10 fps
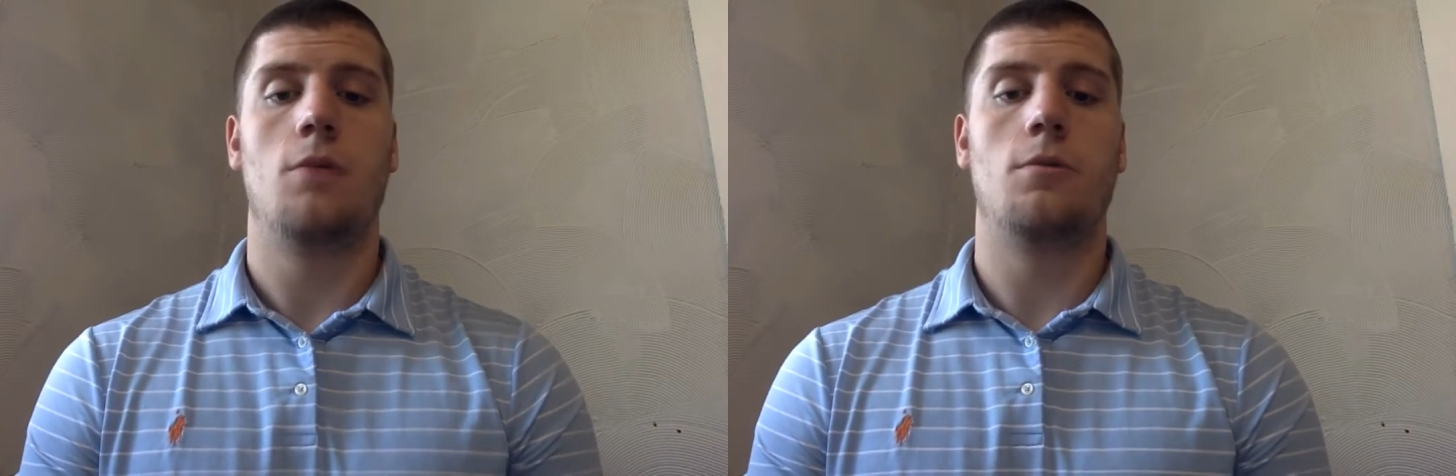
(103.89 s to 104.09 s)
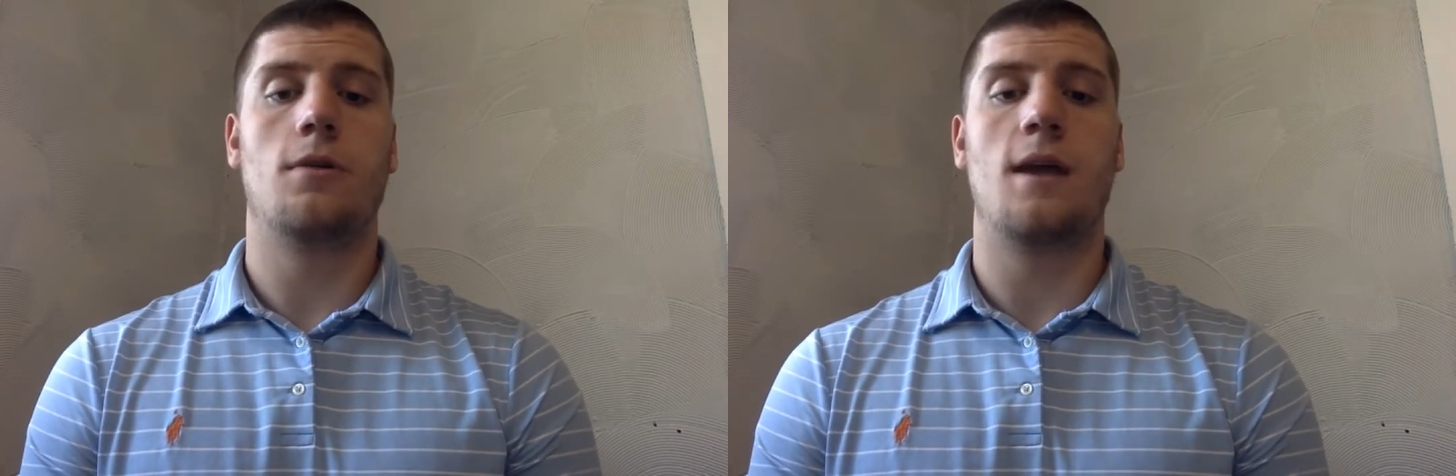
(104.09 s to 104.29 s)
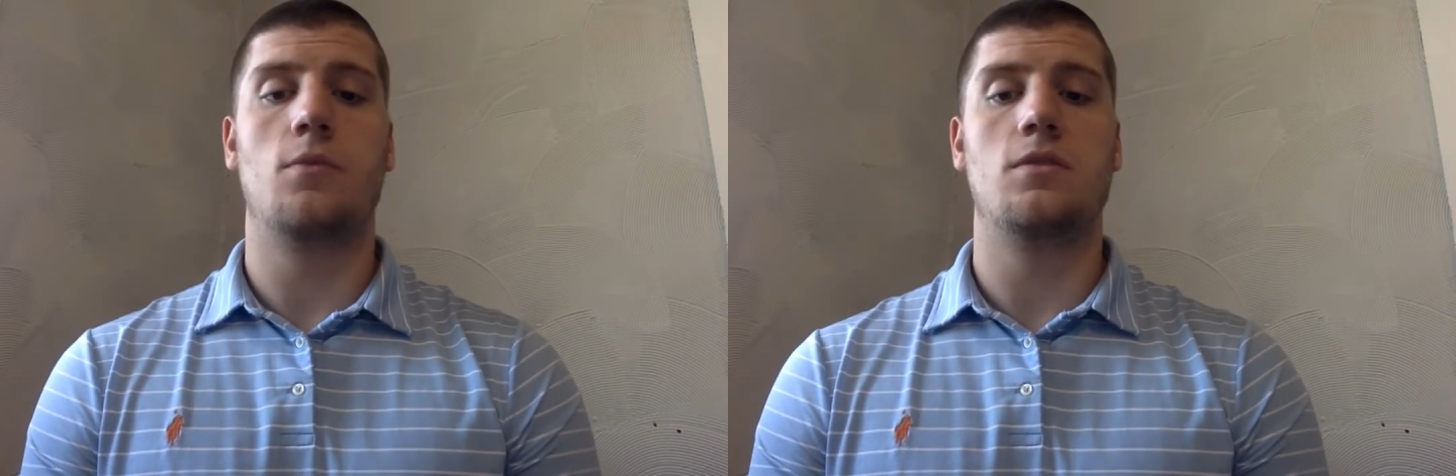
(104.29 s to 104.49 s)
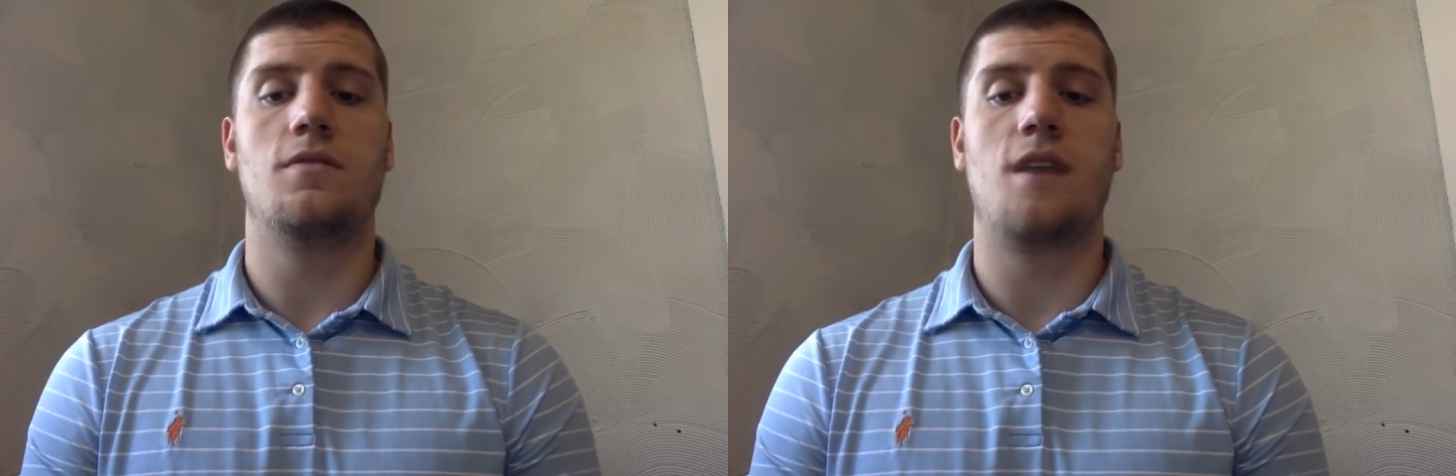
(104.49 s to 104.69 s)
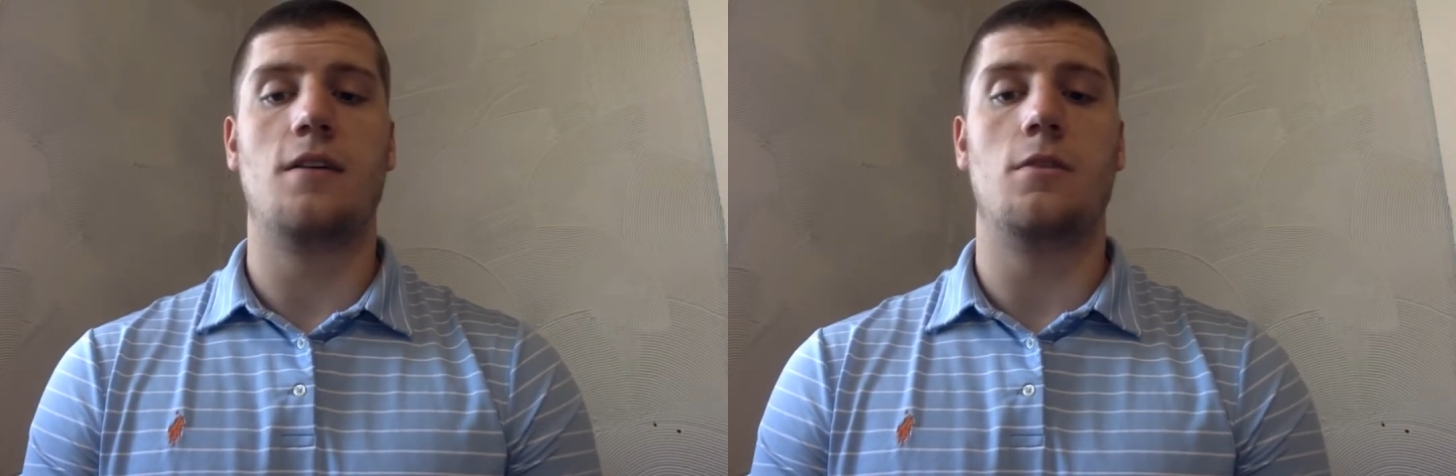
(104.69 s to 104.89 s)
we were able to
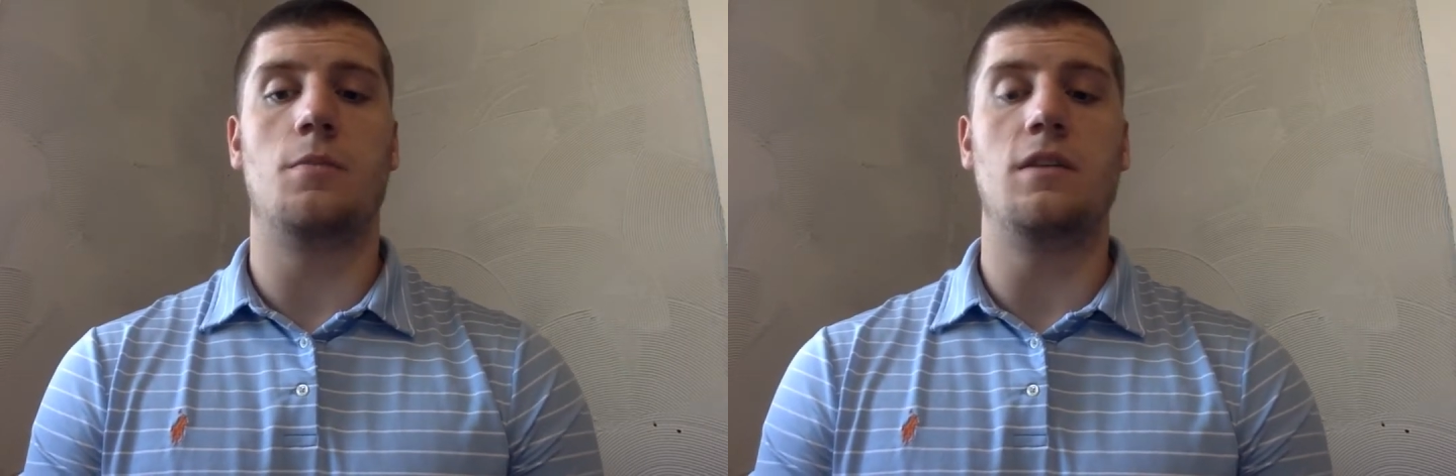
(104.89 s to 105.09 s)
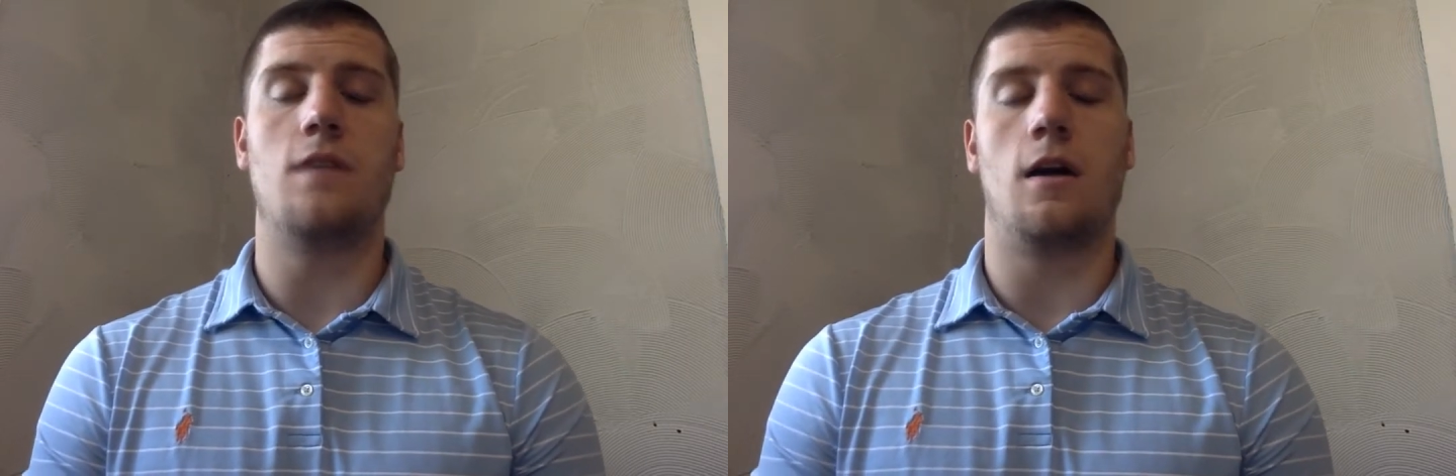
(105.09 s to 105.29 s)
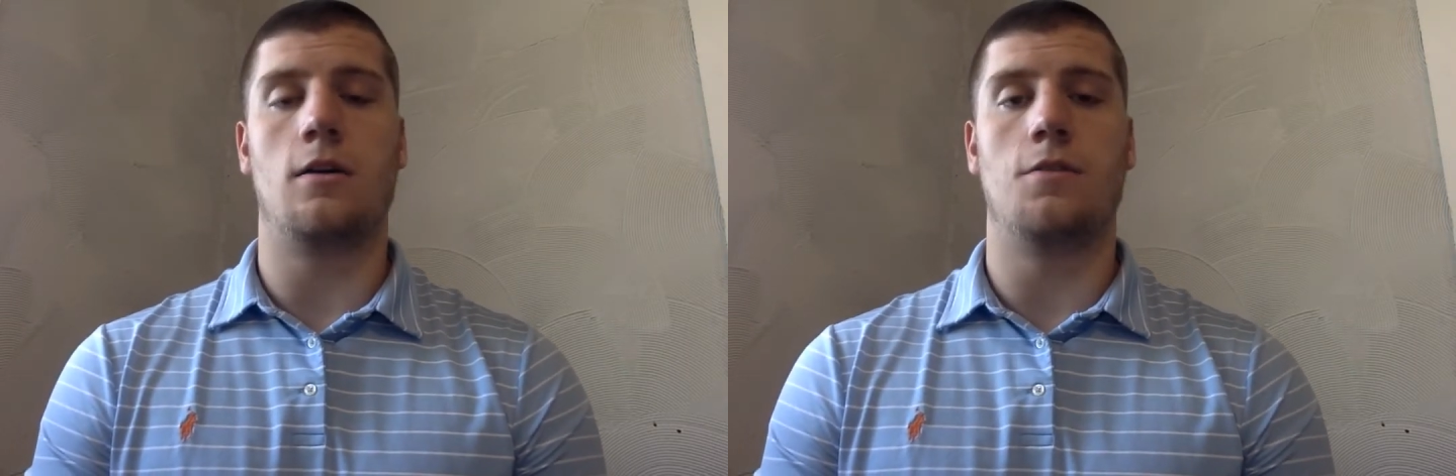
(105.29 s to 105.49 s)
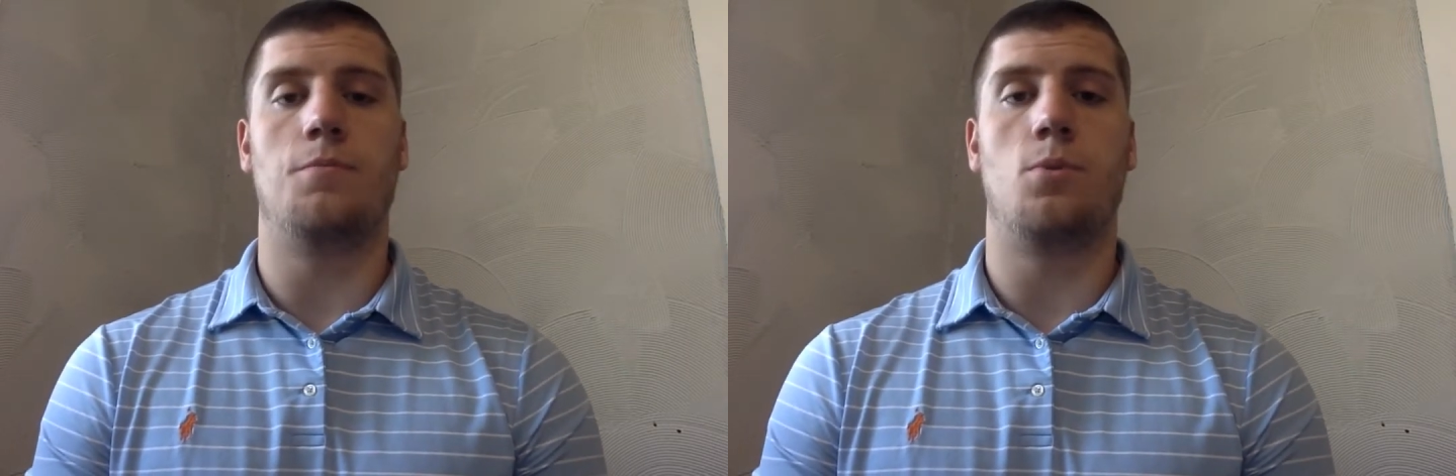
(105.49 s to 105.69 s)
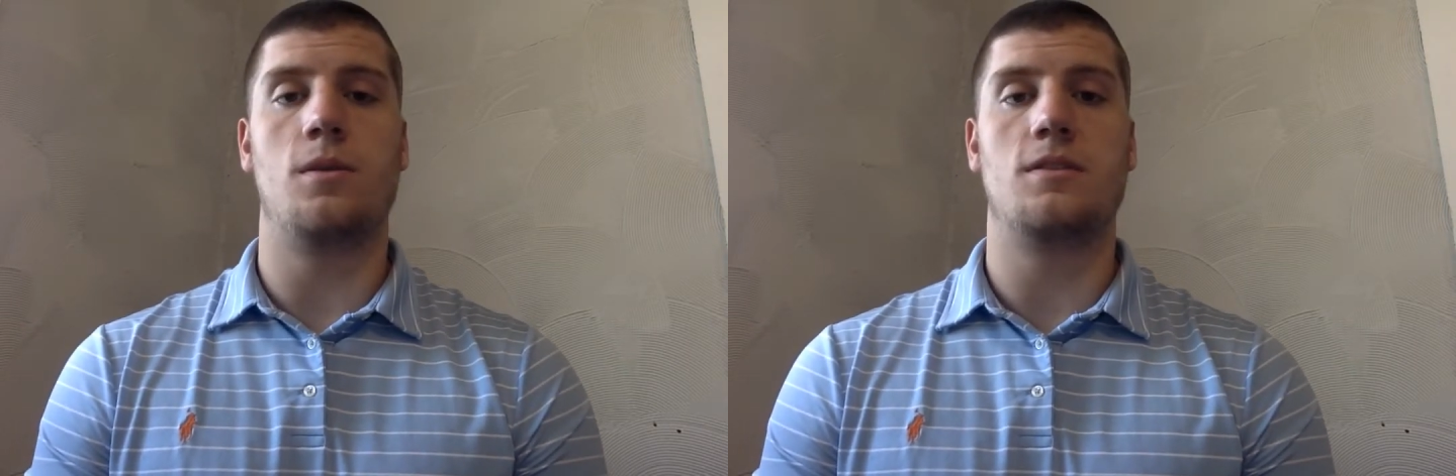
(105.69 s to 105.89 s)
find our p-value
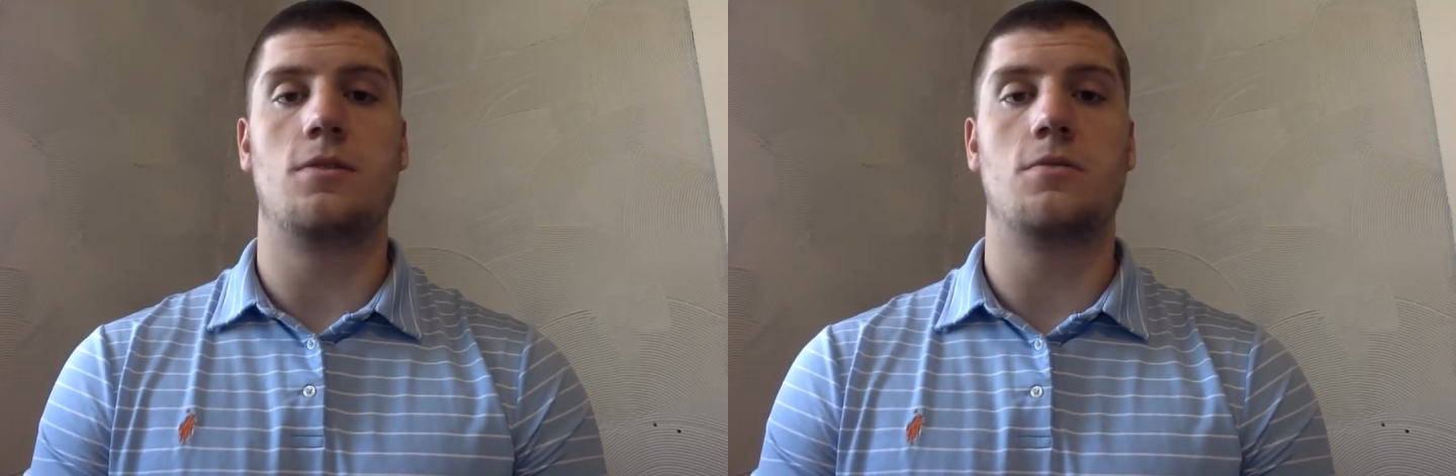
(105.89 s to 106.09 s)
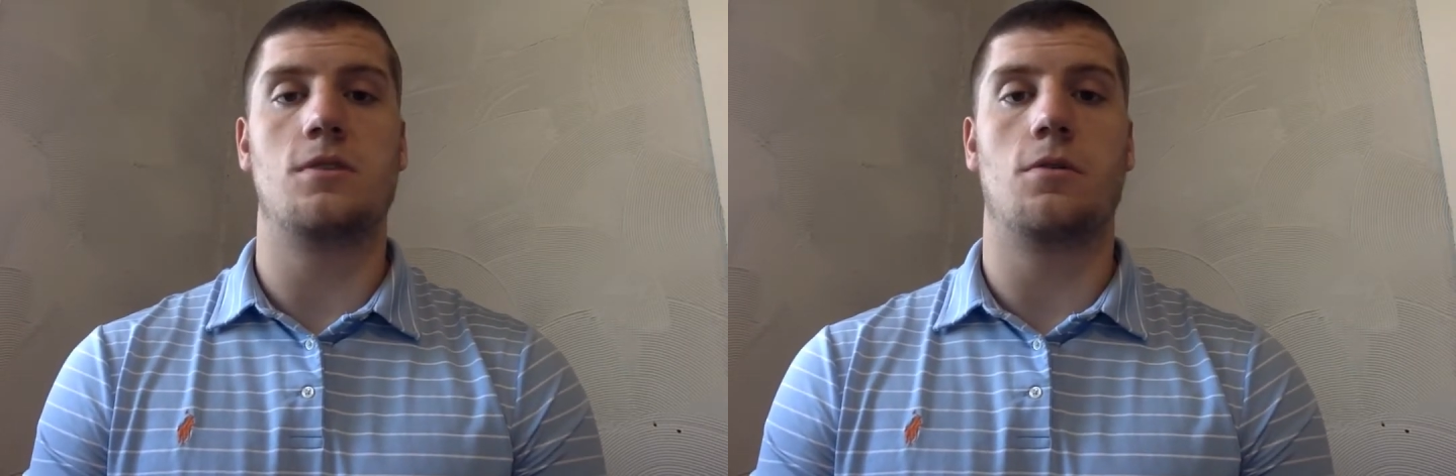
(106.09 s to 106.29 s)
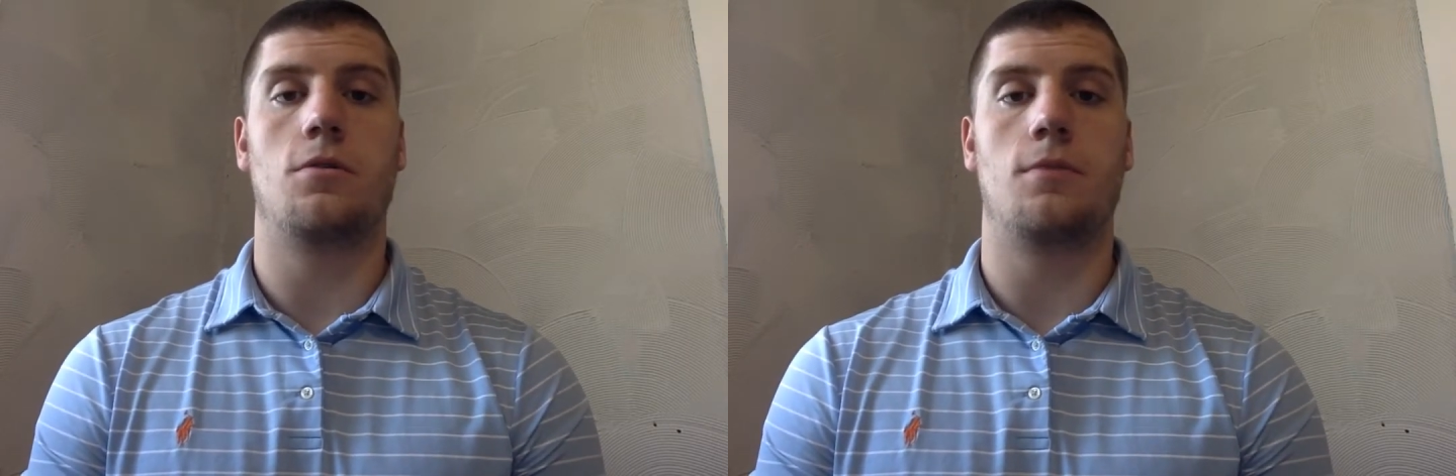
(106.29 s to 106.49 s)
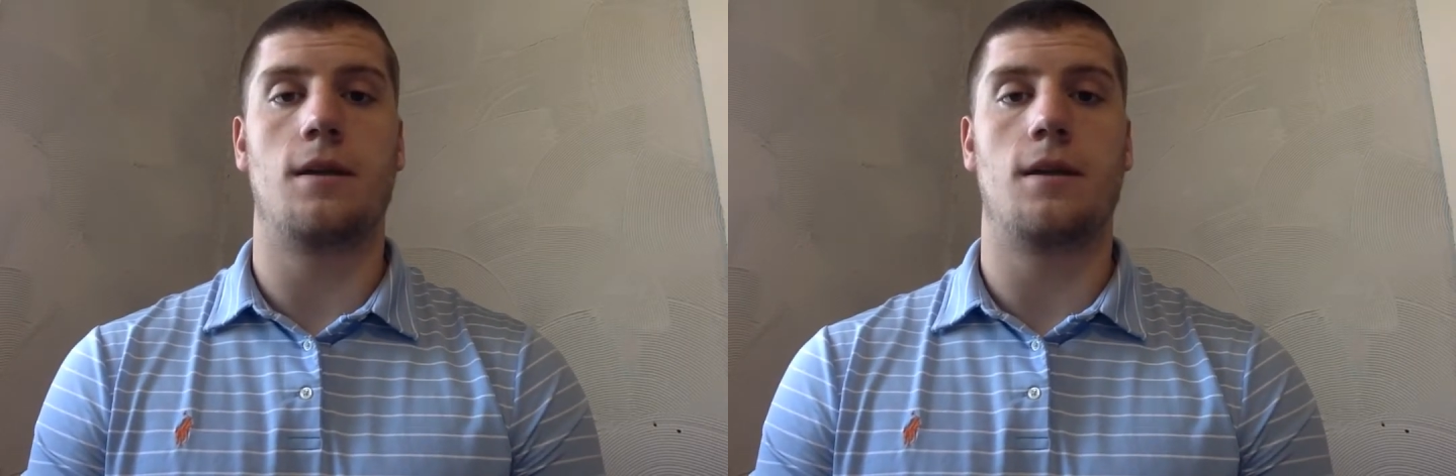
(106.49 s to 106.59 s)
of 0.003.